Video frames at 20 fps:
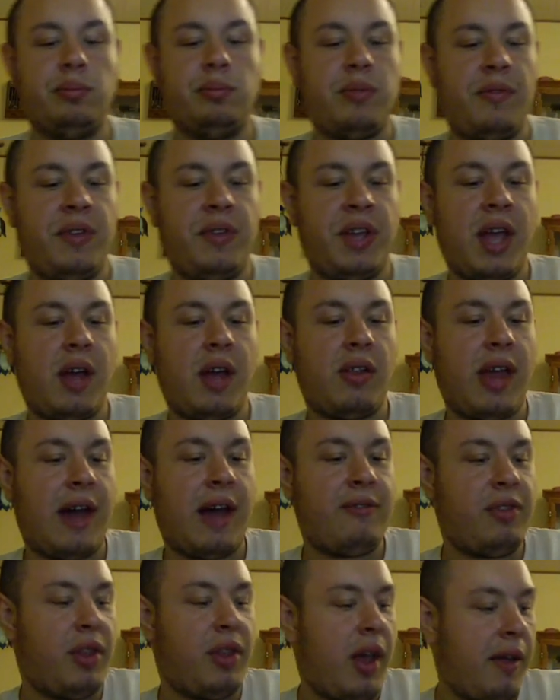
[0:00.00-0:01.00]
If you can't
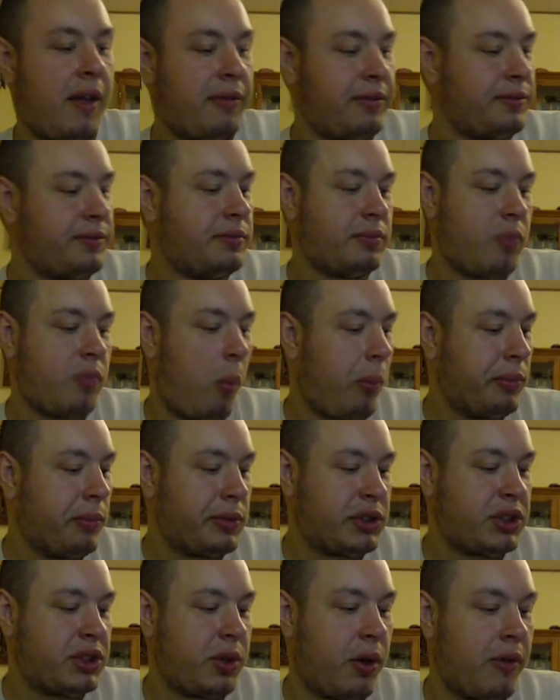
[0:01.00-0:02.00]
laugh in life,
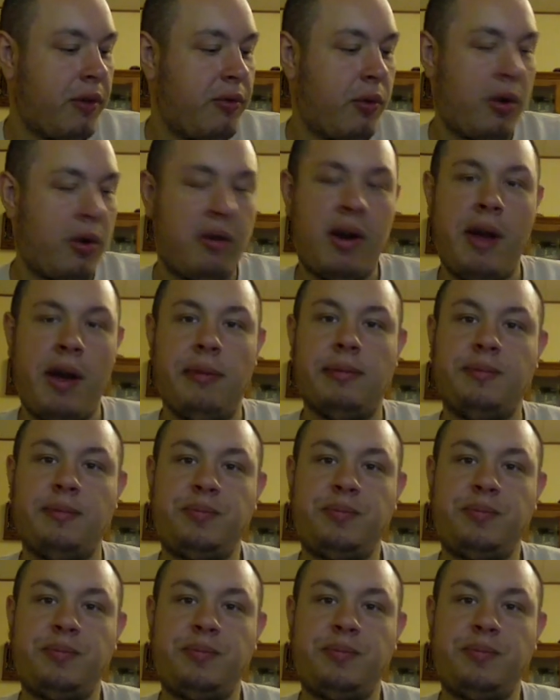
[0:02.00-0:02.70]
what's it all for, right?